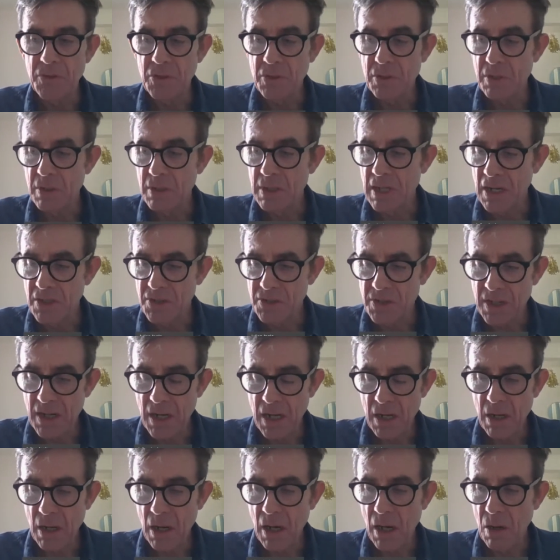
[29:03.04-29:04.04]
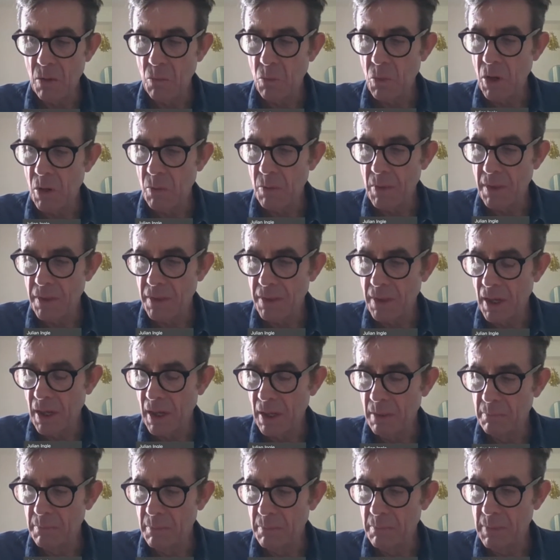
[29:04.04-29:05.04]
Yesterday I worked with
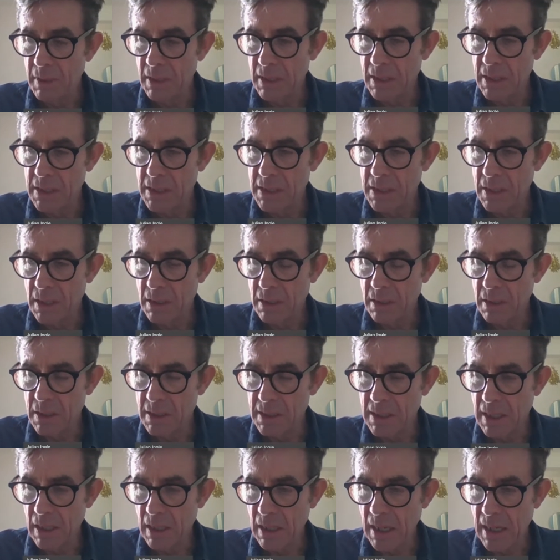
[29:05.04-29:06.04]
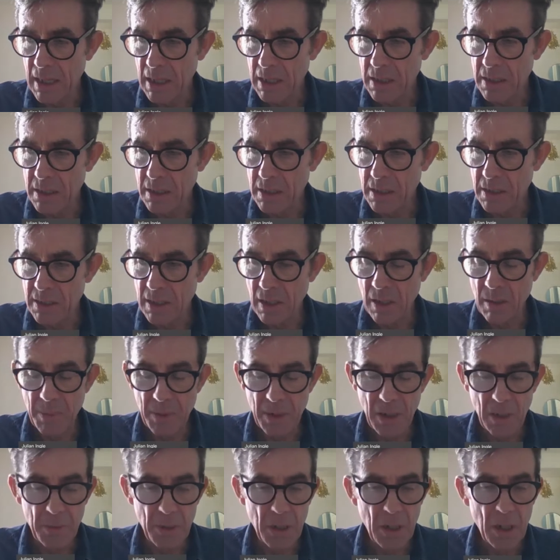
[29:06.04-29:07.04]
Melita Lazelle and Sarah
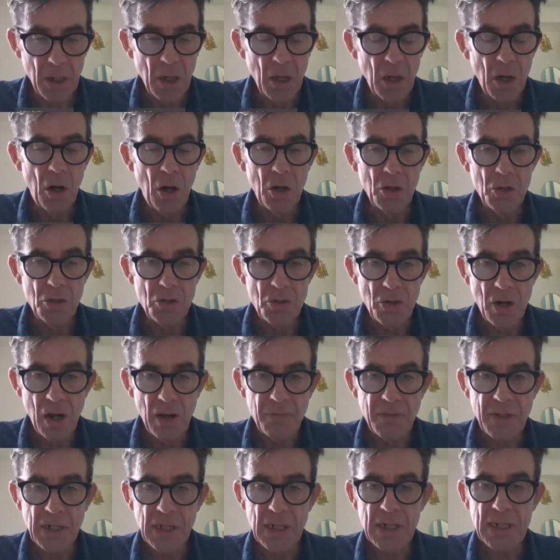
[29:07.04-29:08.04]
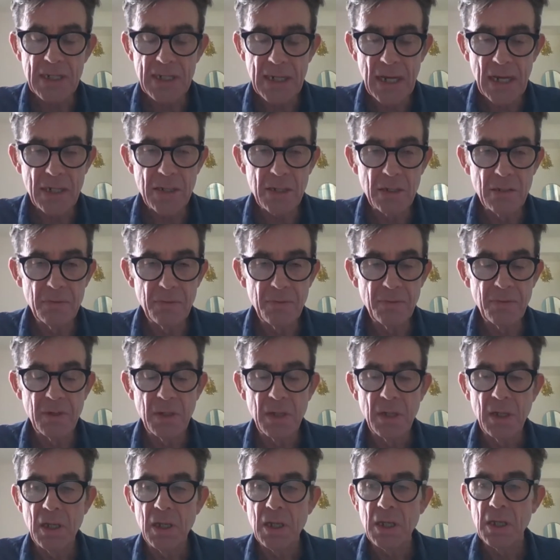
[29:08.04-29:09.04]
Barber on drafting a set of
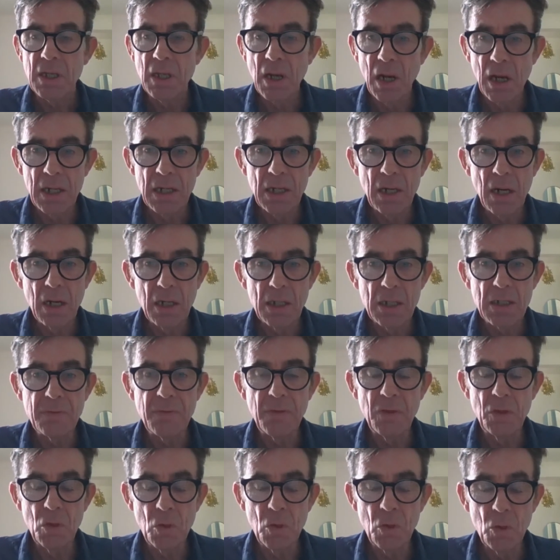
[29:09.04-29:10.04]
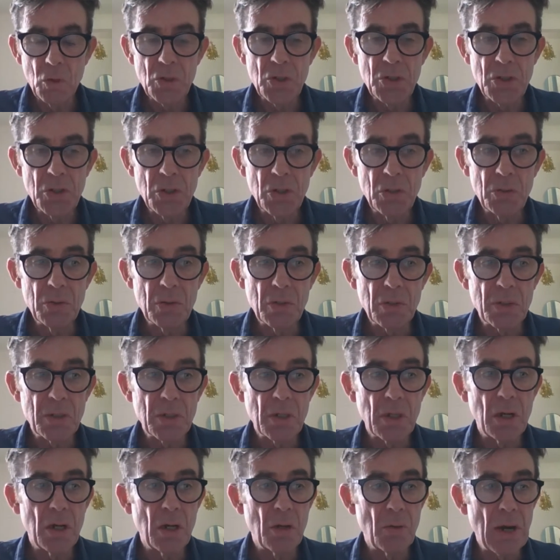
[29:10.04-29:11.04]
guidelines for all students
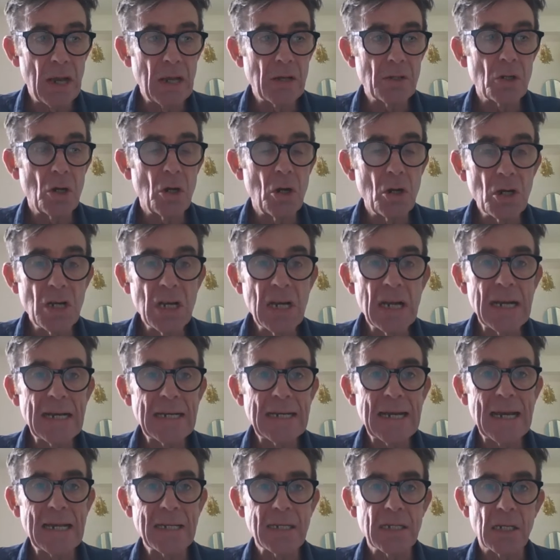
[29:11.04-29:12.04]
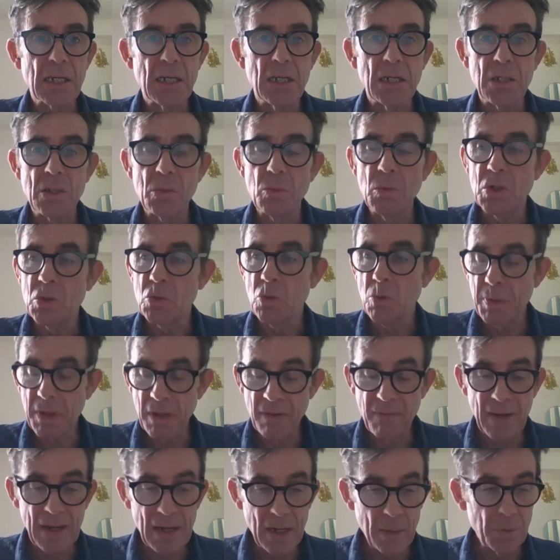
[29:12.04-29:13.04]
around online etiquette, which will be
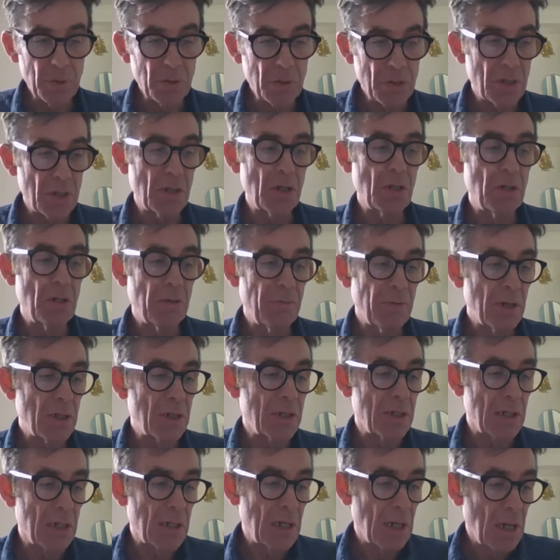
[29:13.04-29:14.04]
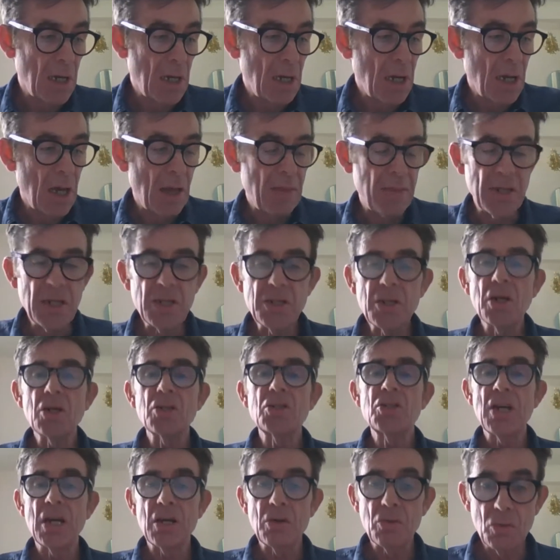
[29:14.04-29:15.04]
available to the university. These are
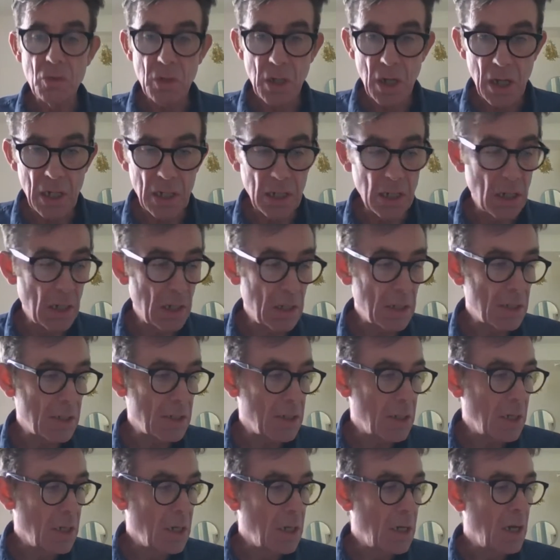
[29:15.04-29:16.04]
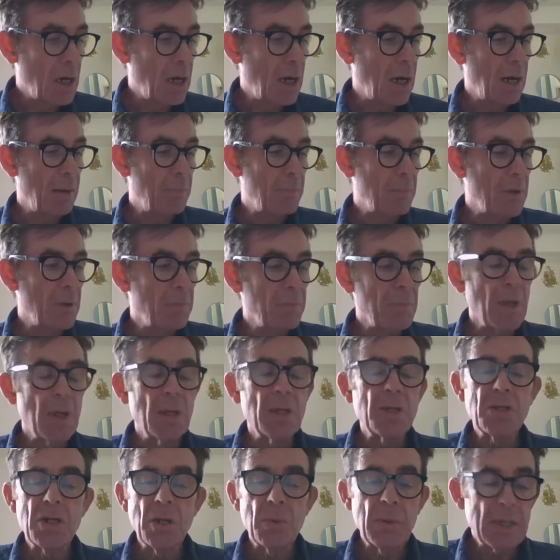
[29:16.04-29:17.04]
general guidelines.
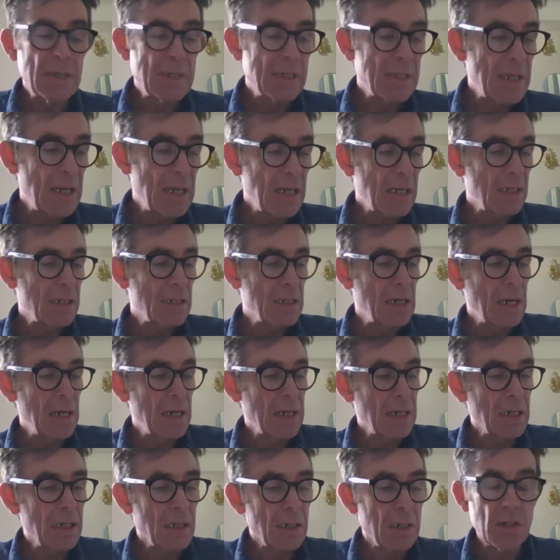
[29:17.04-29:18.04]
So it's things like